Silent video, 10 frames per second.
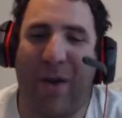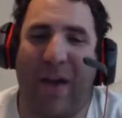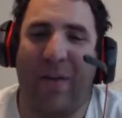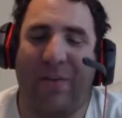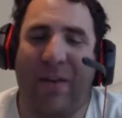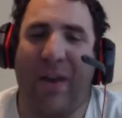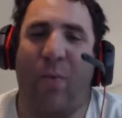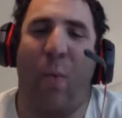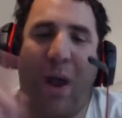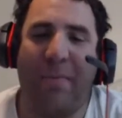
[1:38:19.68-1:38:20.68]
rather said
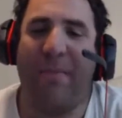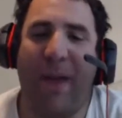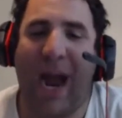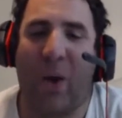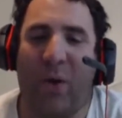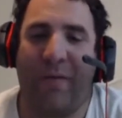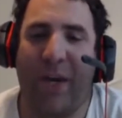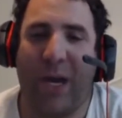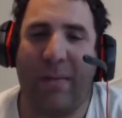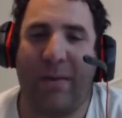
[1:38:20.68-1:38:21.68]
1 hour of
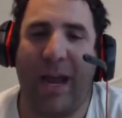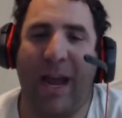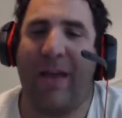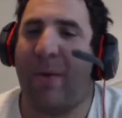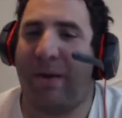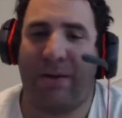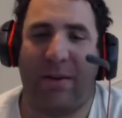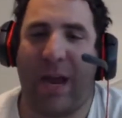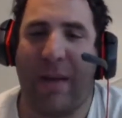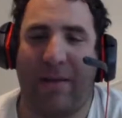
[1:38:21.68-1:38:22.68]
video games a day and the rest of
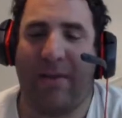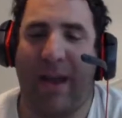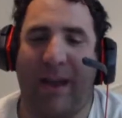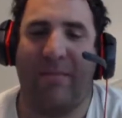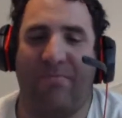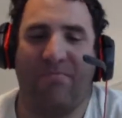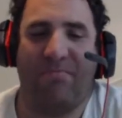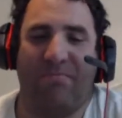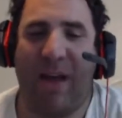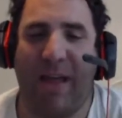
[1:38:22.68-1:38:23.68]
the time outside,
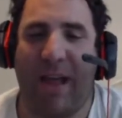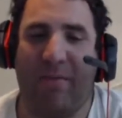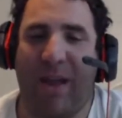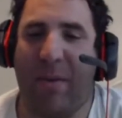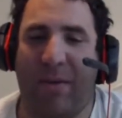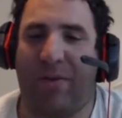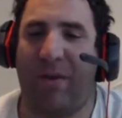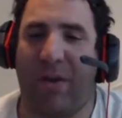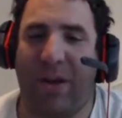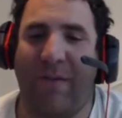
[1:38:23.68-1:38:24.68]
and that was
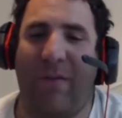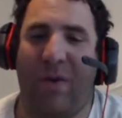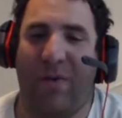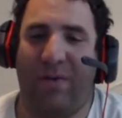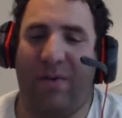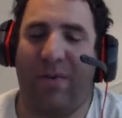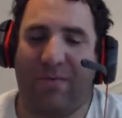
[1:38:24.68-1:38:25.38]
strictly enforced.